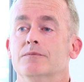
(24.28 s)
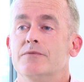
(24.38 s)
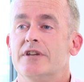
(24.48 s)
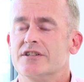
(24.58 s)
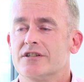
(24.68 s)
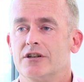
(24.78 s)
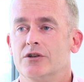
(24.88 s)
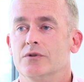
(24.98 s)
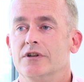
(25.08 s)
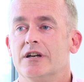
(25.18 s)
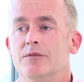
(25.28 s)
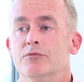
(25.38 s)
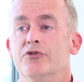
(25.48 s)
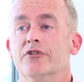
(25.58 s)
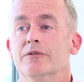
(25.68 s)
they're slow and
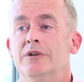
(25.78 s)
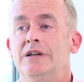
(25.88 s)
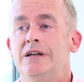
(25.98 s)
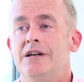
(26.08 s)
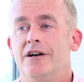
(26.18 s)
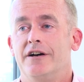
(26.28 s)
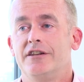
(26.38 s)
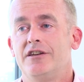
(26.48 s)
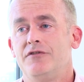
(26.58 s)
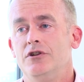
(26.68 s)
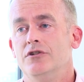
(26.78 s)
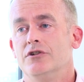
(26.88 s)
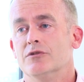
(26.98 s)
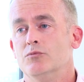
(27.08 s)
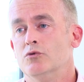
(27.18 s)
cumbersome. I think if you
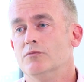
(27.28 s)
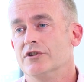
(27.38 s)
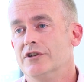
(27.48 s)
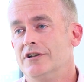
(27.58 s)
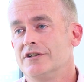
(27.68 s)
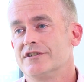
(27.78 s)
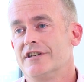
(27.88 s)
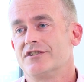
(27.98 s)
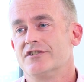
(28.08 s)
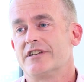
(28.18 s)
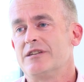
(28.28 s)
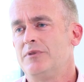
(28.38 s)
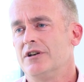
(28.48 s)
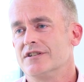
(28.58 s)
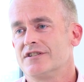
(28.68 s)
look at more modern architectures,
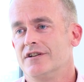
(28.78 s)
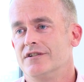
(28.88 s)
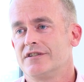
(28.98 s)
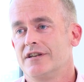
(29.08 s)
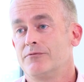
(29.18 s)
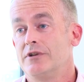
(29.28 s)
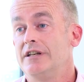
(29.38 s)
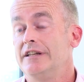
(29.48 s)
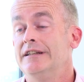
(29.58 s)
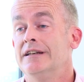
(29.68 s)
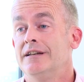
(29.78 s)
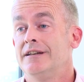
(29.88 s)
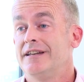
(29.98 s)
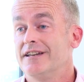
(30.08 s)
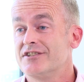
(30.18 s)
APIs start to get really
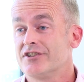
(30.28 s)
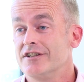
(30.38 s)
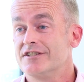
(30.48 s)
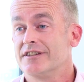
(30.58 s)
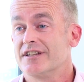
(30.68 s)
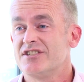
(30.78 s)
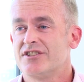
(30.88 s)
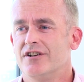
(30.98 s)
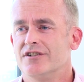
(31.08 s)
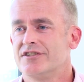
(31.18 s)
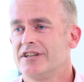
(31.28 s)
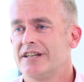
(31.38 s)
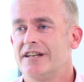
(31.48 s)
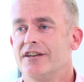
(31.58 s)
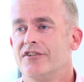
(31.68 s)
exciting. They start to
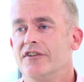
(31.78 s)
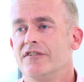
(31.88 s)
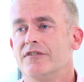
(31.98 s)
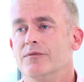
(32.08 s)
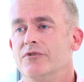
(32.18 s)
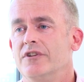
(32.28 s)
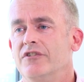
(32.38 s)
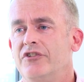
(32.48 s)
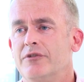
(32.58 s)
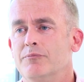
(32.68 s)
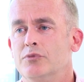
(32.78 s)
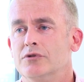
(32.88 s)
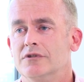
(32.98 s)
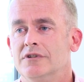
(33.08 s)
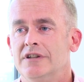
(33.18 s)
connect systems in
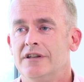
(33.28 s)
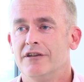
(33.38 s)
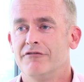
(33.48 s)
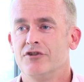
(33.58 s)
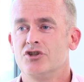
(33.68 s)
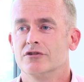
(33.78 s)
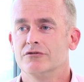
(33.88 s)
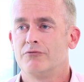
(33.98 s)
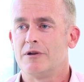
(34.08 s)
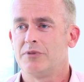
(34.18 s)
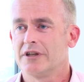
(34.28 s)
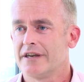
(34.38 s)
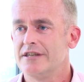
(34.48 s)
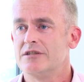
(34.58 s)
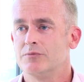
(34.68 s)
simple, efficient,
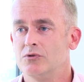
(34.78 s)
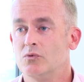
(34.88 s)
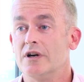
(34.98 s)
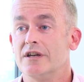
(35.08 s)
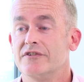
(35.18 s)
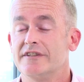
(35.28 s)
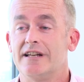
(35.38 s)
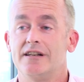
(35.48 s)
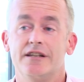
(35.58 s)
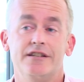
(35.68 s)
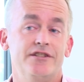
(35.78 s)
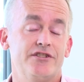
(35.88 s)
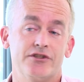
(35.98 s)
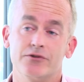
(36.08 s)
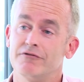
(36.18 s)
replicatable ways, and that
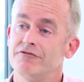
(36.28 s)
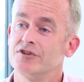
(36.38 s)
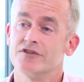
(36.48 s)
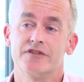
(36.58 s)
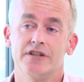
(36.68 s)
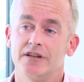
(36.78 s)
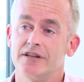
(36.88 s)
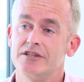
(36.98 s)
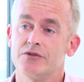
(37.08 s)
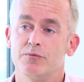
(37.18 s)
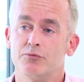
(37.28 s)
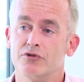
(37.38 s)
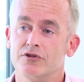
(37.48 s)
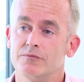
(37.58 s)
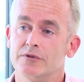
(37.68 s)
leads to efficiency, it leads to
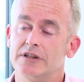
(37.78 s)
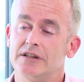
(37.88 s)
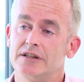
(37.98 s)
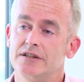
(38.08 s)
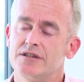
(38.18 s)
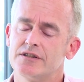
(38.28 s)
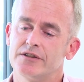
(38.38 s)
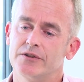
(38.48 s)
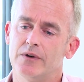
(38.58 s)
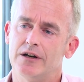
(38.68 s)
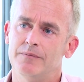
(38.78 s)
improvement, it leads to